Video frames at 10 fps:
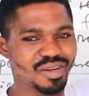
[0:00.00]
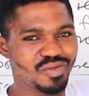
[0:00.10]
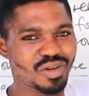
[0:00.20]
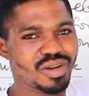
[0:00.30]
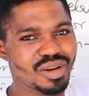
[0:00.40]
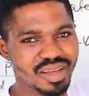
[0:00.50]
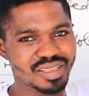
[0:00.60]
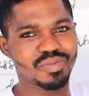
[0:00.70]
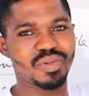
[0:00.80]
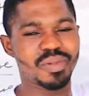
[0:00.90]
are four
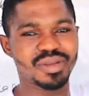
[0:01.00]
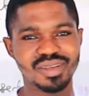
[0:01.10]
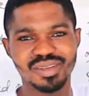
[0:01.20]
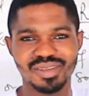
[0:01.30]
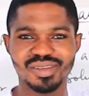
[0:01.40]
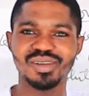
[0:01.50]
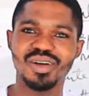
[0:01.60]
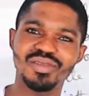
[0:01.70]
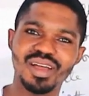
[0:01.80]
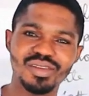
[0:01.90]
colligative properties
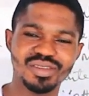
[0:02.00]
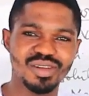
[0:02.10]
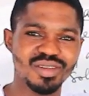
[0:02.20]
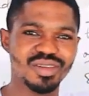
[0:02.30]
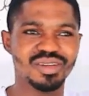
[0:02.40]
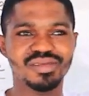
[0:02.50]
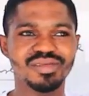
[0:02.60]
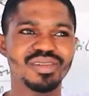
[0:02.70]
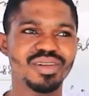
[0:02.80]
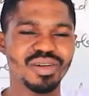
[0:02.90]
of dilute solution
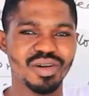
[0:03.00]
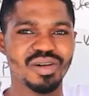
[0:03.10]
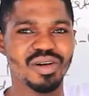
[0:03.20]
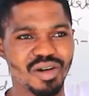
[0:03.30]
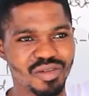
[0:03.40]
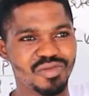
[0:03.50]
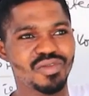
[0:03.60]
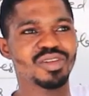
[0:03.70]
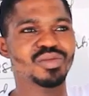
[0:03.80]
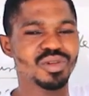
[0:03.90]
of
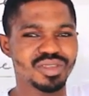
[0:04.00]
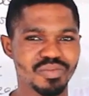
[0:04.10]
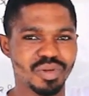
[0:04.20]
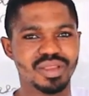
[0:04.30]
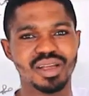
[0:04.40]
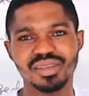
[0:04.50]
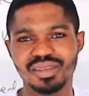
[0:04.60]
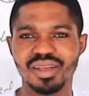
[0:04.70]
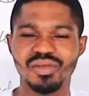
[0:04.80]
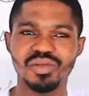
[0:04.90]
utmost importance
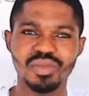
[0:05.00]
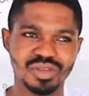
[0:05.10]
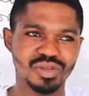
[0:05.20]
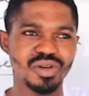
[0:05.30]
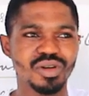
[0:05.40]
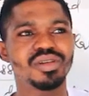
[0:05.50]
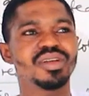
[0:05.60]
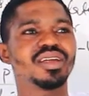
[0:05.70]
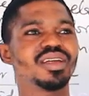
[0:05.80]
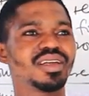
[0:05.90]
that we must know.
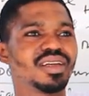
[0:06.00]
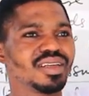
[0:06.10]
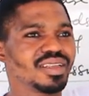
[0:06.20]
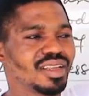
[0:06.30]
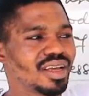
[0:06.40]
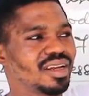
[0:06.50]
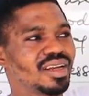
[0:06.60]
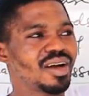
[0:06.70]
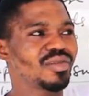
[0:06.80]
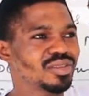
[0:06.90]
Then
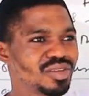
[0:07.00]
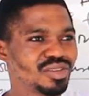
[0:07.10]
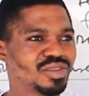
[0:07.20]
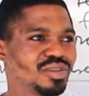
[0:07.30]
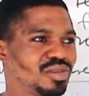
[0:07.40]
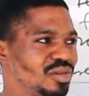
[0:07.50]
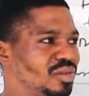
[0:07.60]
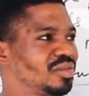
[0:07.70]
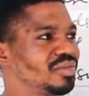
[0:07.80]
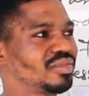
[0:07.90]
I've also told
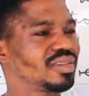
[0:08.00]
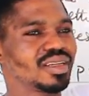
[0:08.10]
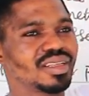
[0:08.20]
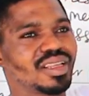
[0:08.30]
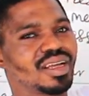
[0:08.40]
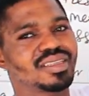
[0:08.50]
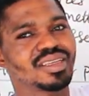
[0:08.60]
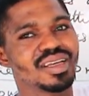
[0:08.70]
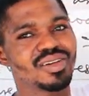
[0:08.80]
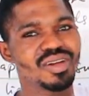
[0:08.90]
you that
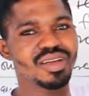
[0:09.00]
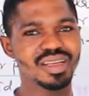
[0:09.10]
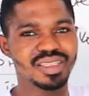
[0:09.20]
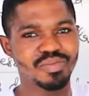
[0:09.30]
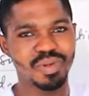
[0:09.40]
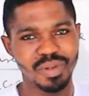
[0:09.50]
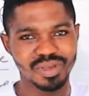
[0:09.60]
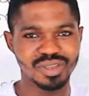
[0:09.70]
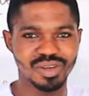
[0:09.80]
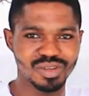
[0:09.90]
colligative
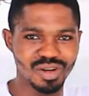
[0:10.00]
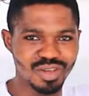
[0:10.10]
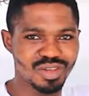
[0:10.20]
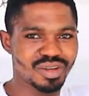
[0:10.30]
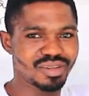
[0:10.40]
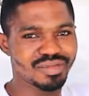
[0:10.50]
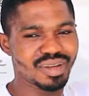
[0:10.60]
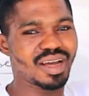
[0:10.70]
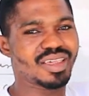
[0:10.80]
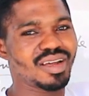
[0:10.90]
properties of solution
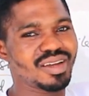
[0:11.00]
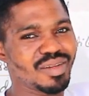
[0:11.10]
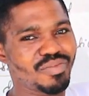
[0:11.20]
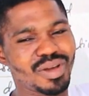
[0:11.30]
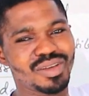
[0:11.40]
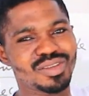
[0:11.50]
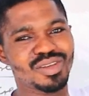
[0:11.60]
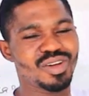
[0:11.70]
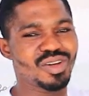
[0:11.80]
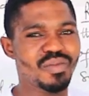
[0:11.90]
actually depends
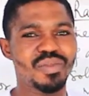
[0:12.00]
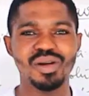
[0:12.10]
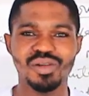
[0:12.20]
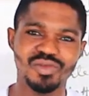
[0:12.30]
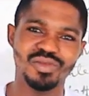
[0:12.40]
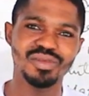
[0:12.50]
on number of